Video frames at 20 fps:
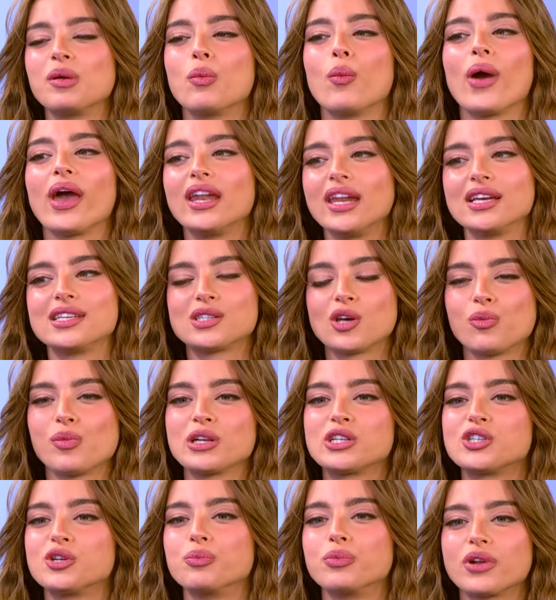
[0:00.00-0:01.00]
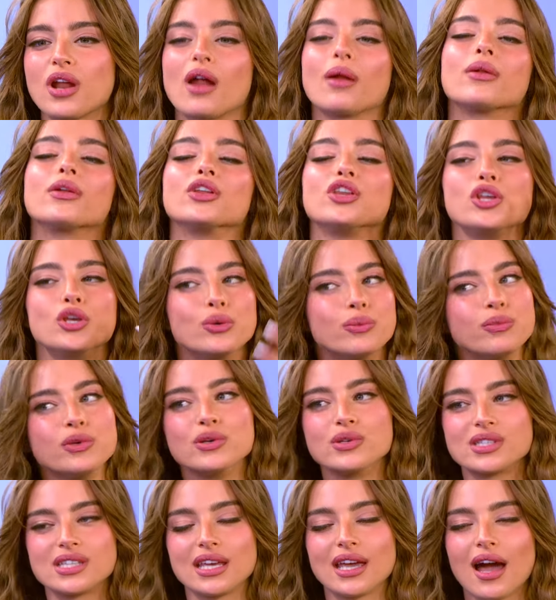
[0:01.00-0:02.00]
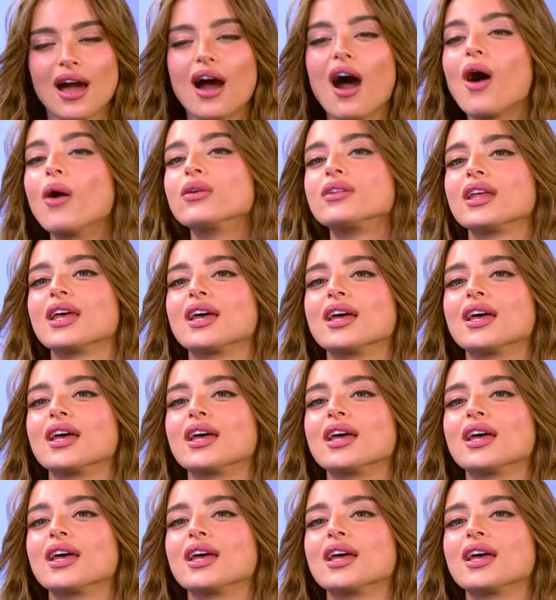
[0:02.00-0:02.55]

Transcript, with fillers: been waiting so much to put out new music out,